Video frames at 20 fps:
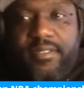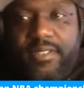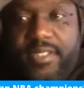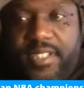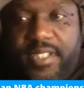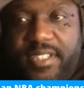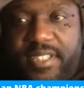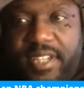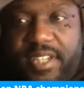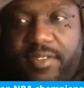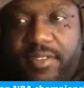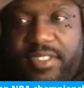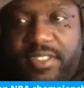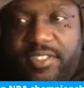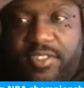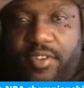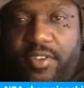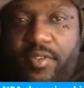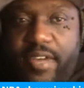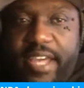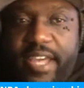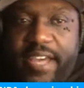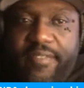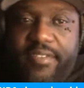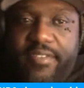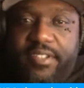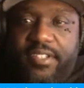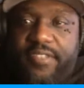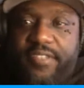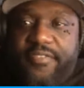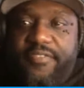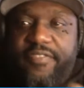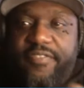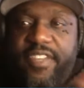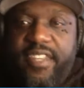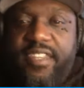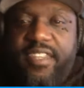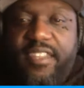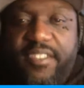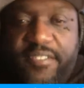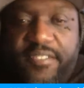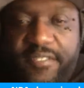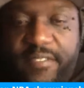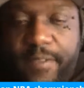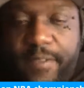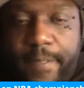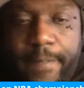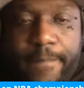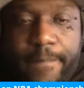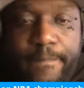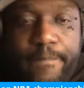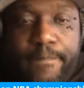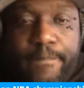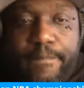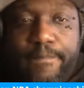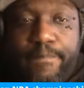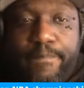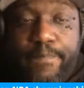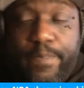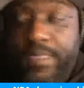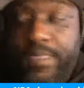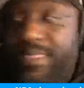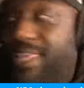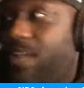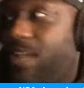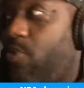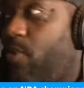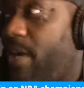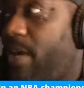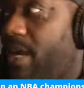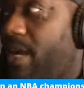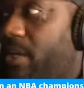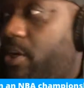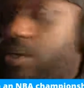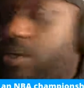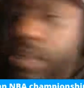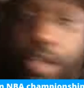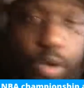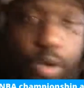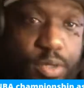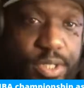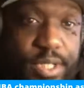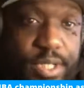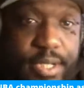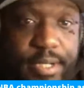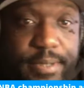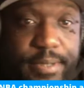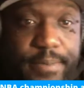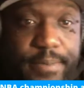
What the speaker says: the Celtics don't have a definitive. They don't got a closer.